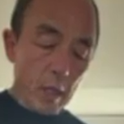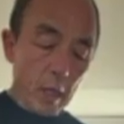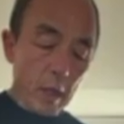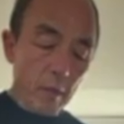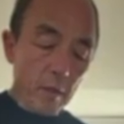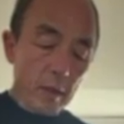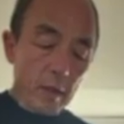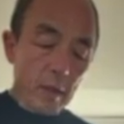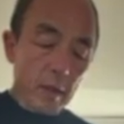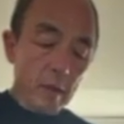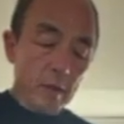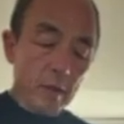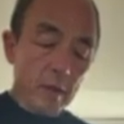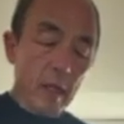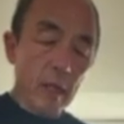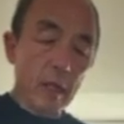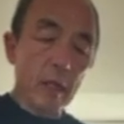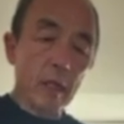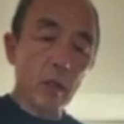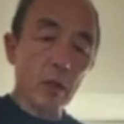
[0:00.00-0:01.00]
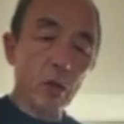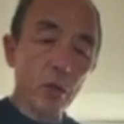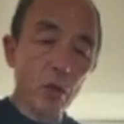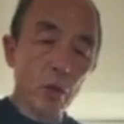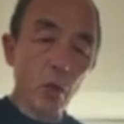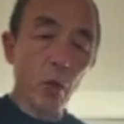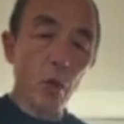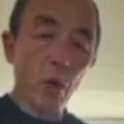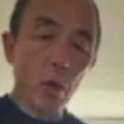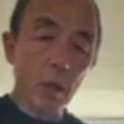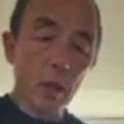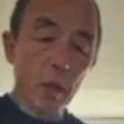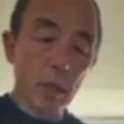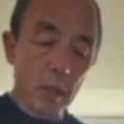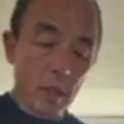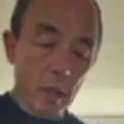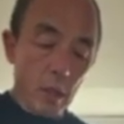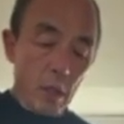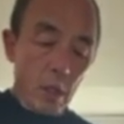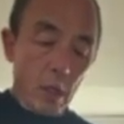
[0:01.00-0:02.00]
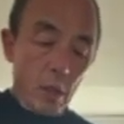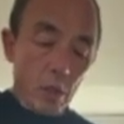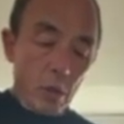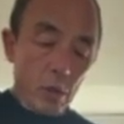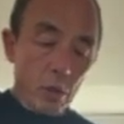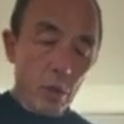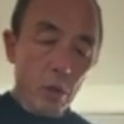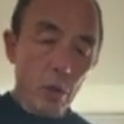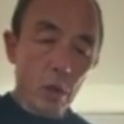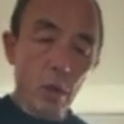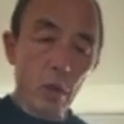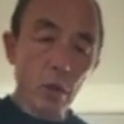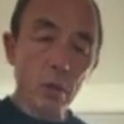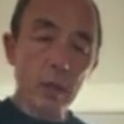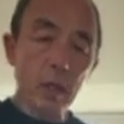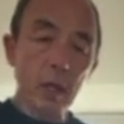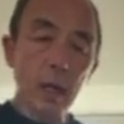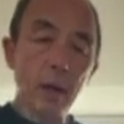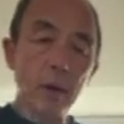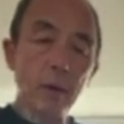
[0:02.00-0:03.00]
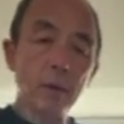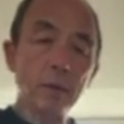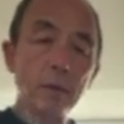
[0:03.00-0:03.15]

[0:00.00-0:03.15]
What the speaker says: everything is kind of contorted to go down,